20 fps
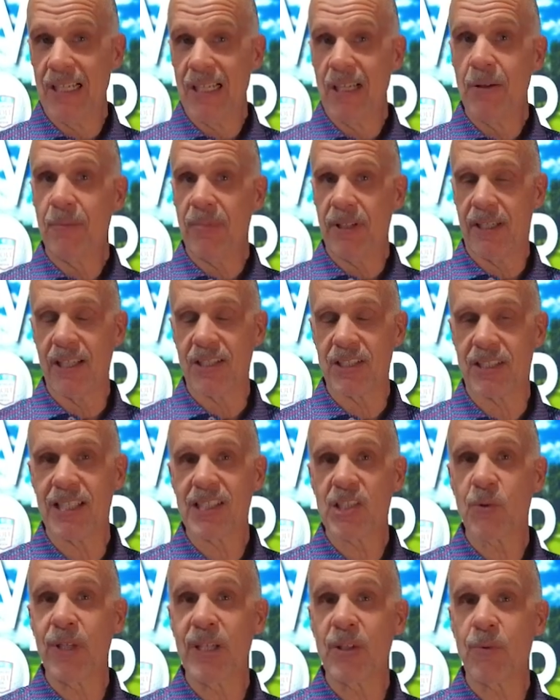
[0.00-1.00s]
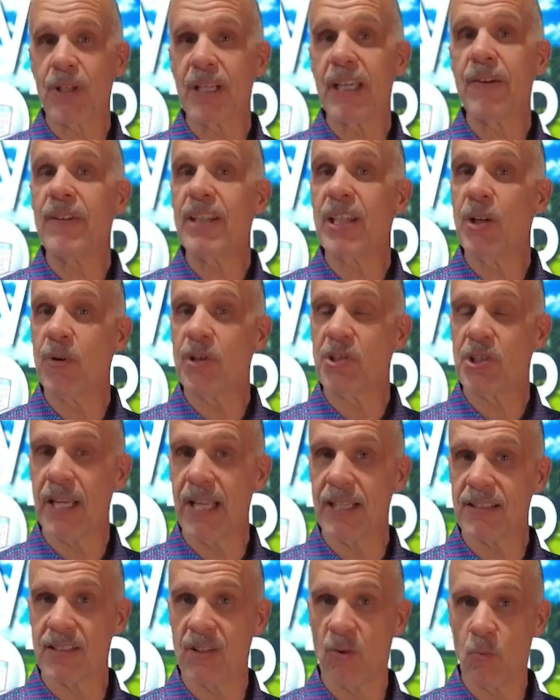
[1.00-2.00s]
because this week we're giving you a
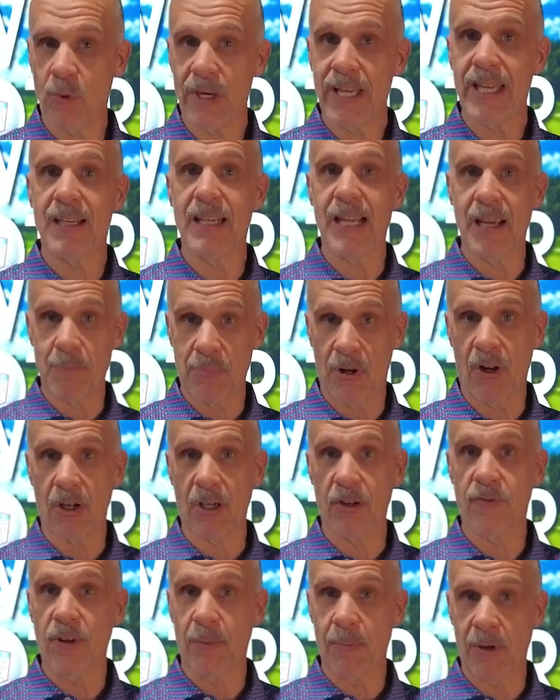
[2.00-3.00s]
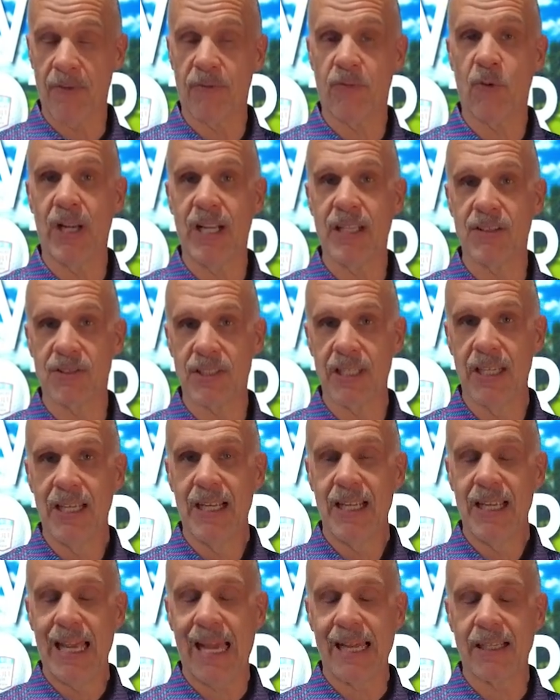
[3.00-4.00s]
chance to win a putter from our friends
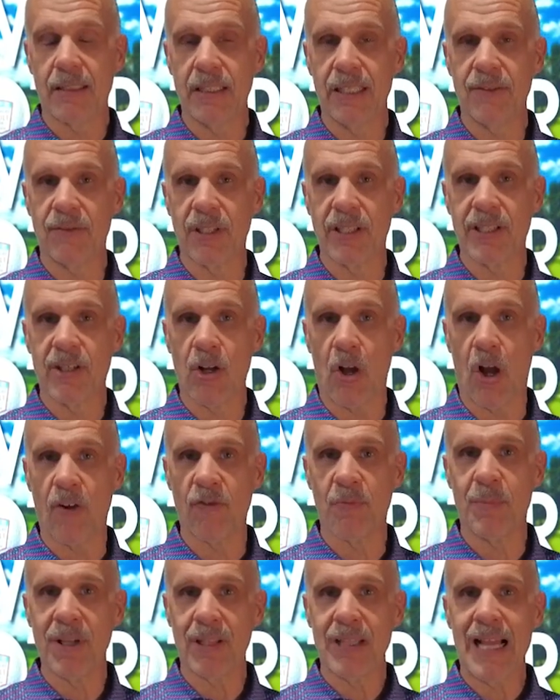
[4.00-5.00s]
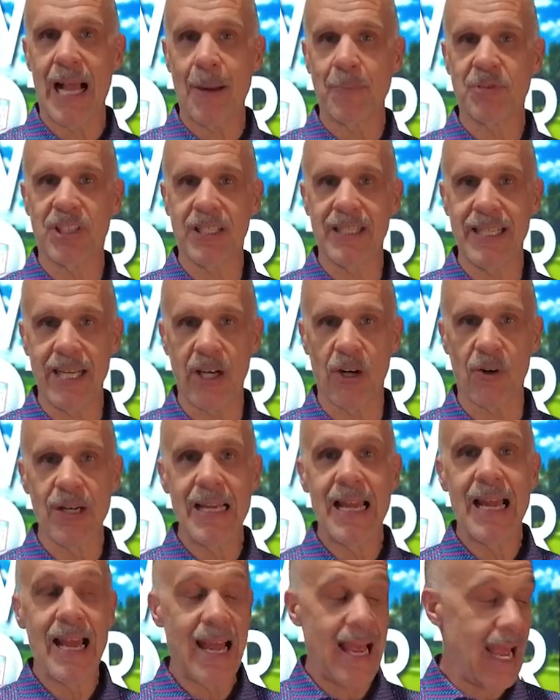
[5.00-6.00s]
at Cleveland Golf. Bill Hobson here,
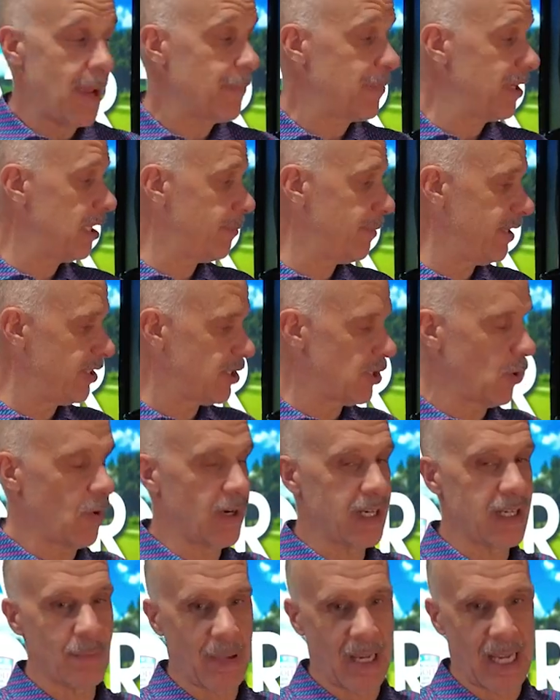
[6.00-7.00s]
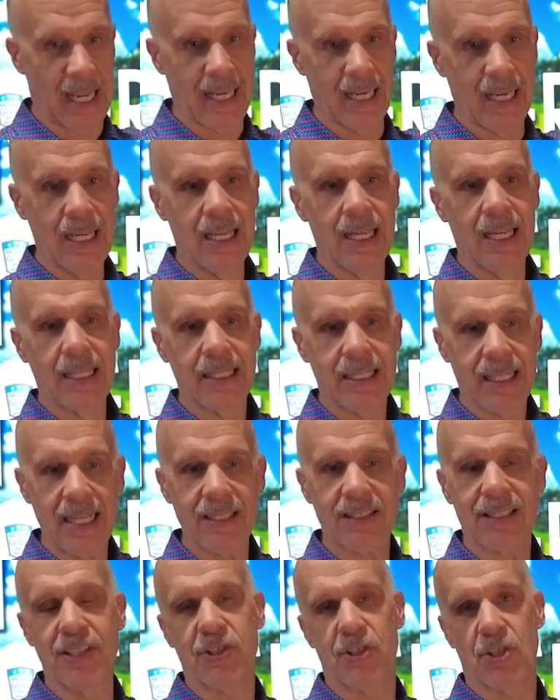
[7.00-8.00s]
happy to be joined by
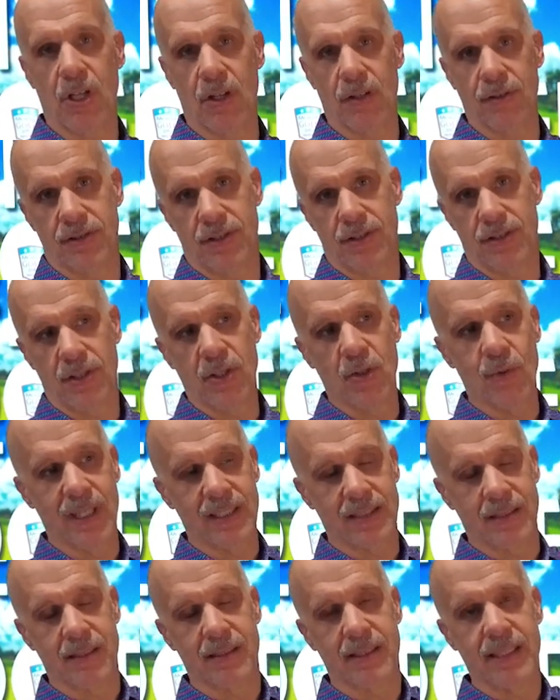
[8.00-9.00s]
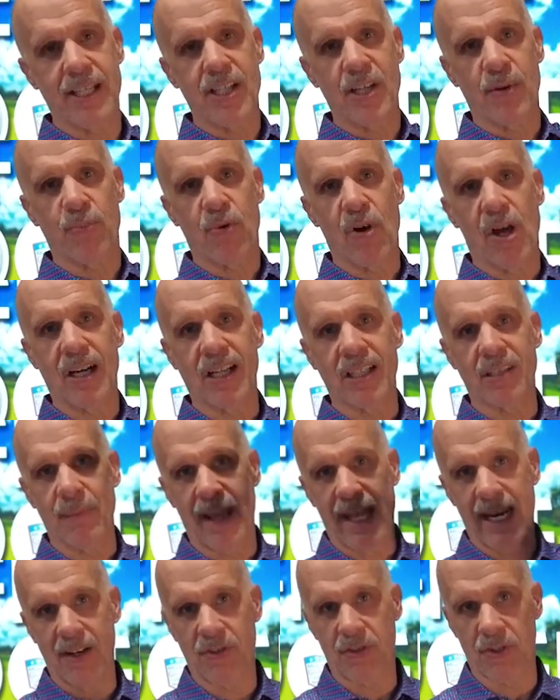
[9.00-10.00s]
Casey Shultz, who is a senior product
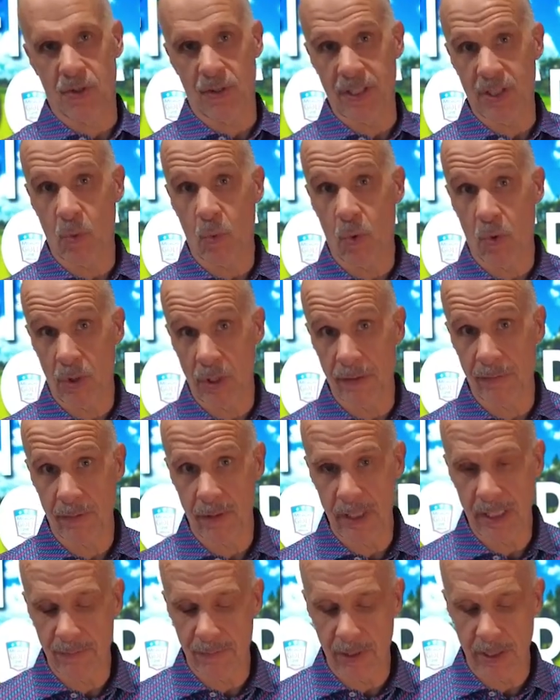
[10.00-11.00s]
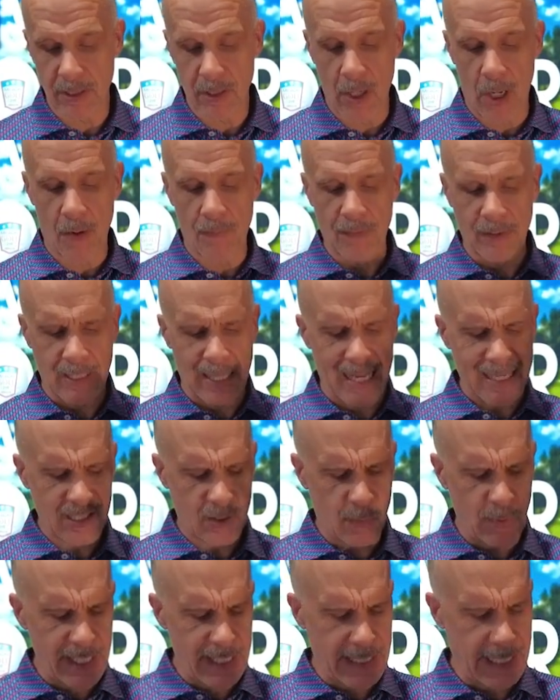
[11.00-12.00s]
manager in the world of Cleveland Golf. And
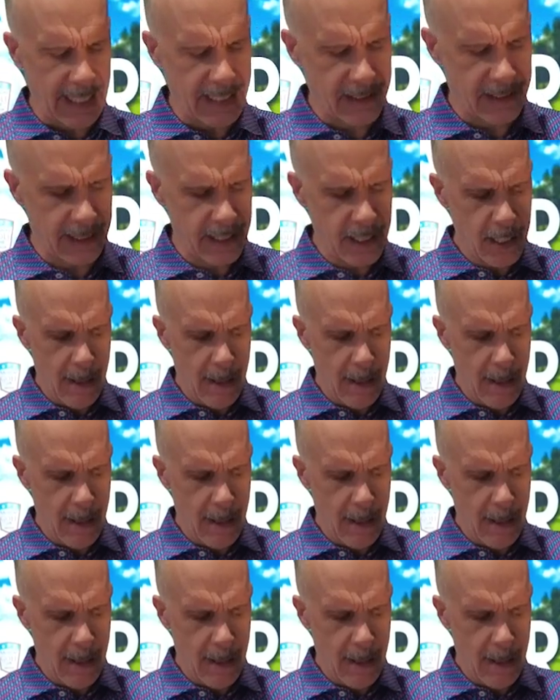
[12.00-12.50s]
last week, Casey,